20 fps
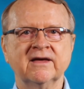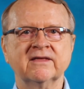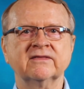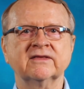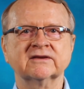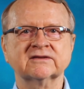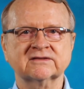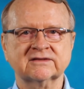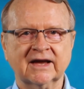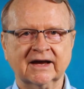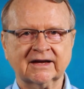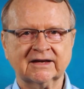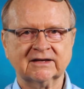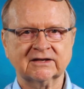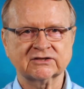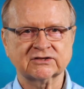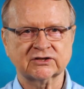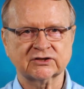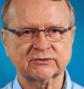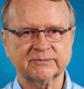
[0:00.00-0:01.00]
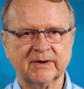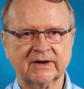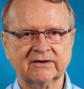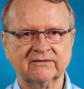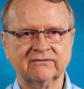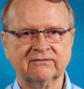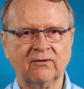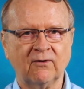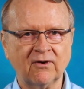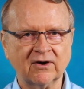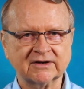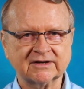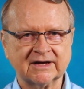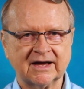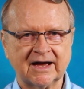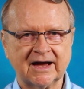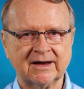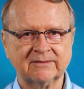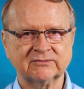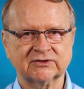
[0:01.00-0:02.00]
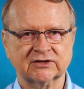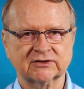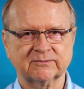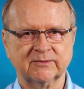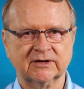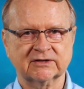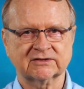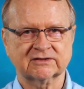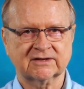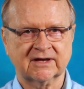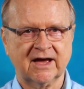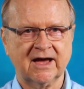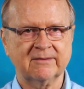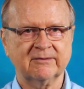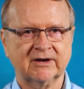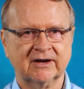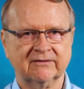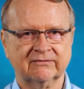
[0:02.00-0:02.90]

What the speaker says: The second is to spend 4 times as much time and